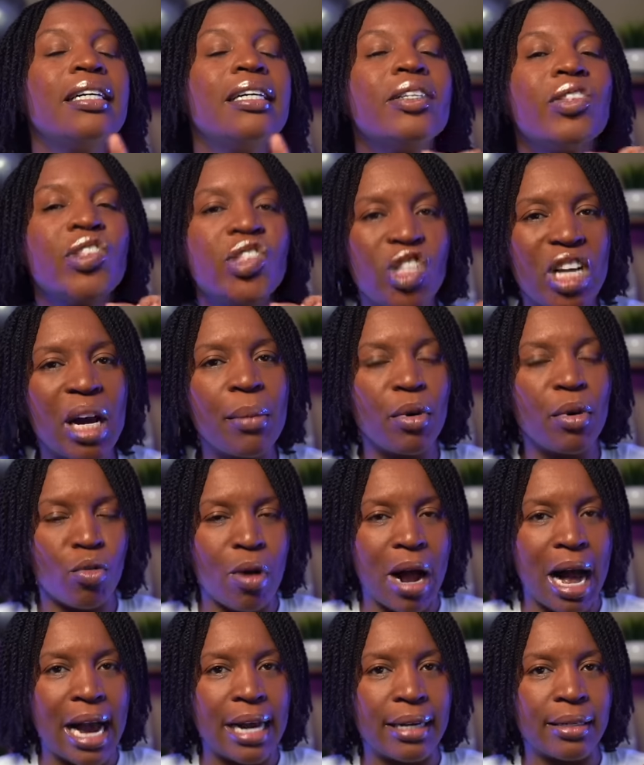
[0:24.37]

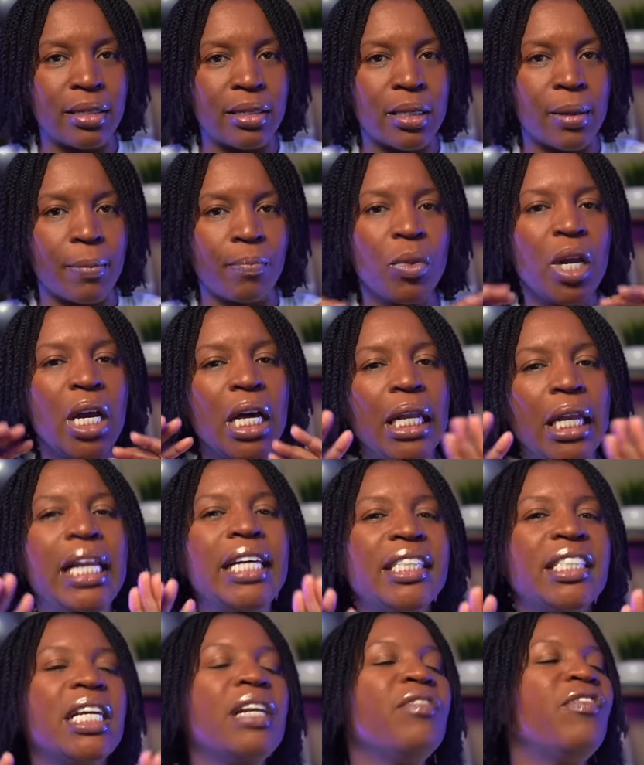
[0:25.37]
summarize.
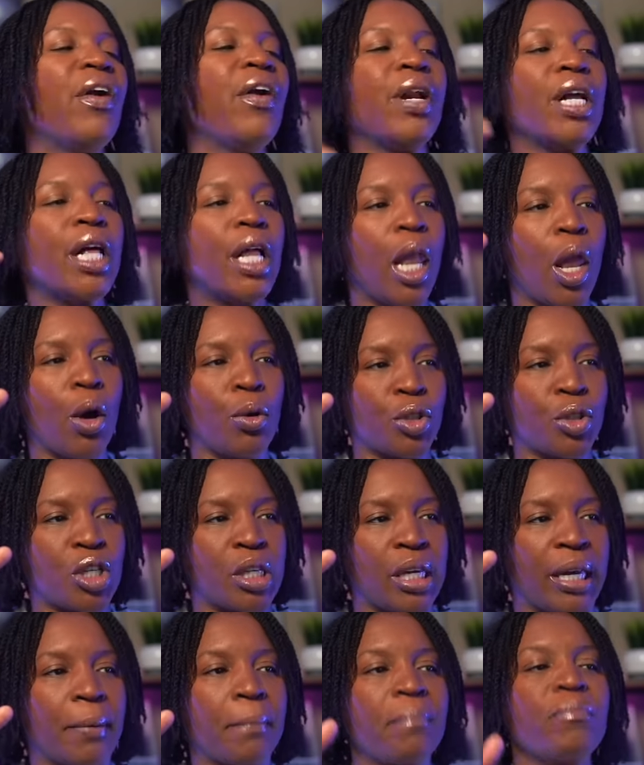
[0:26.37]
Listen very
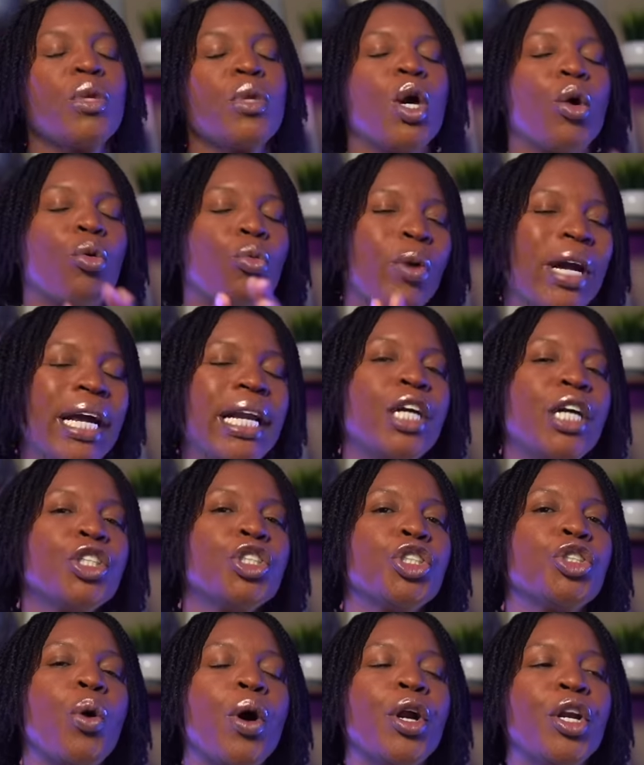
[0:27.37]
closely. Read a
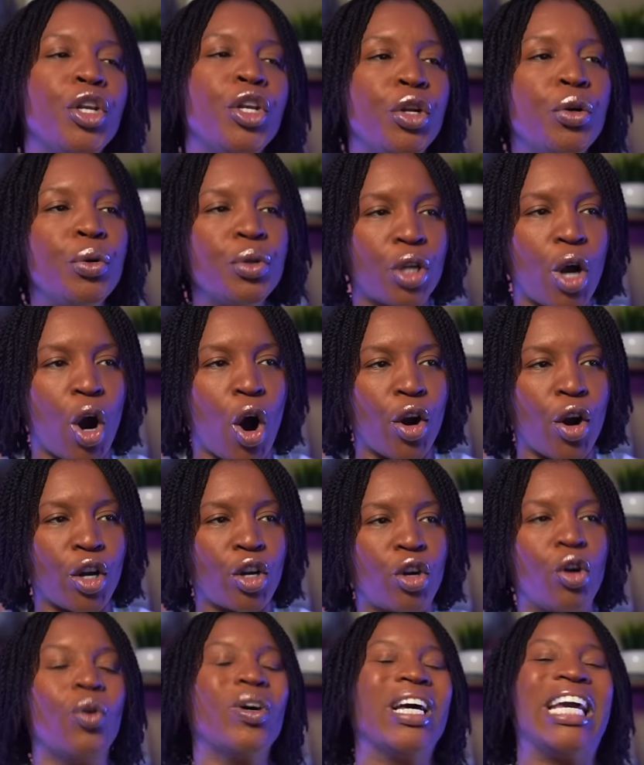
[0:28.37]
short news
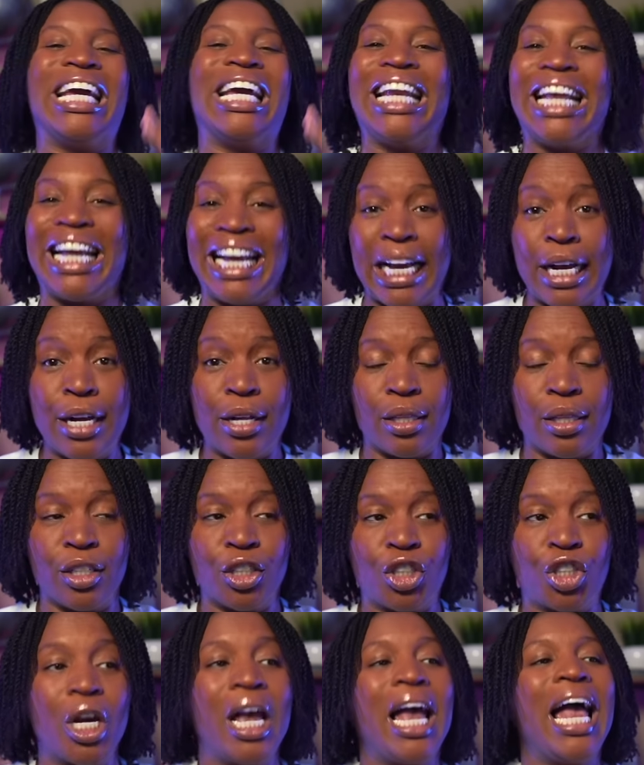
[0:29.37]
article in
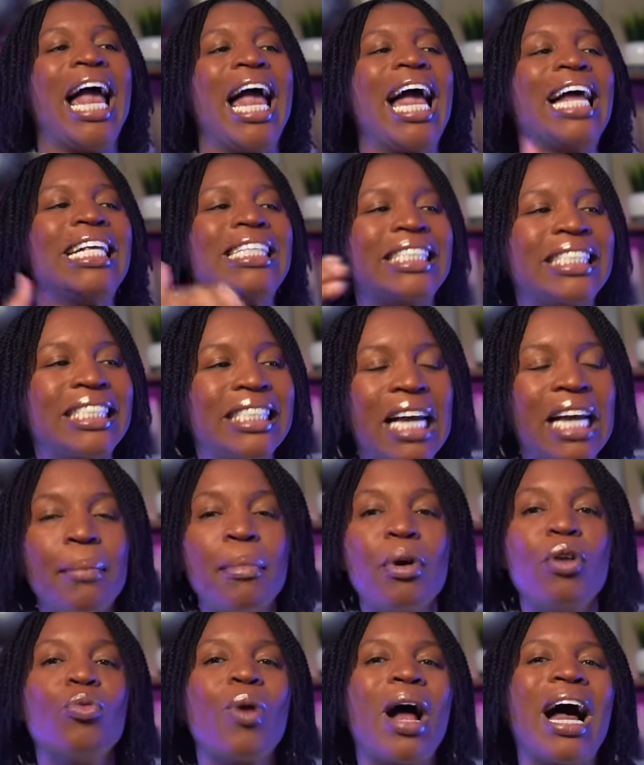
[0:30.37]
English and
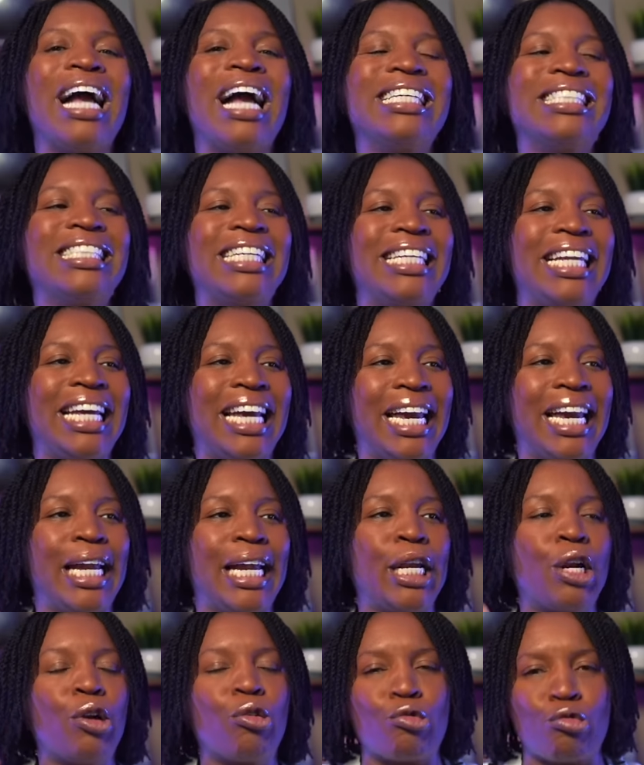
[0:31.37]
summarize it
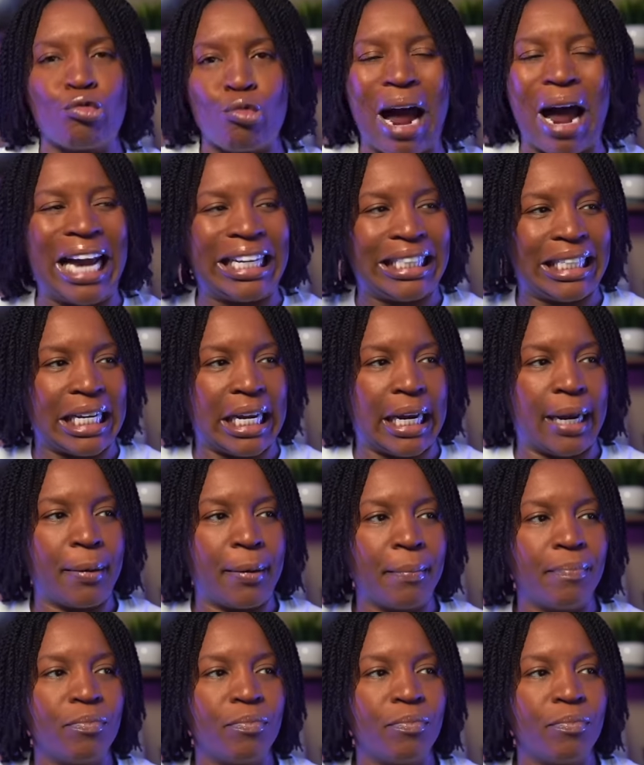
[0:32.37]
in writing.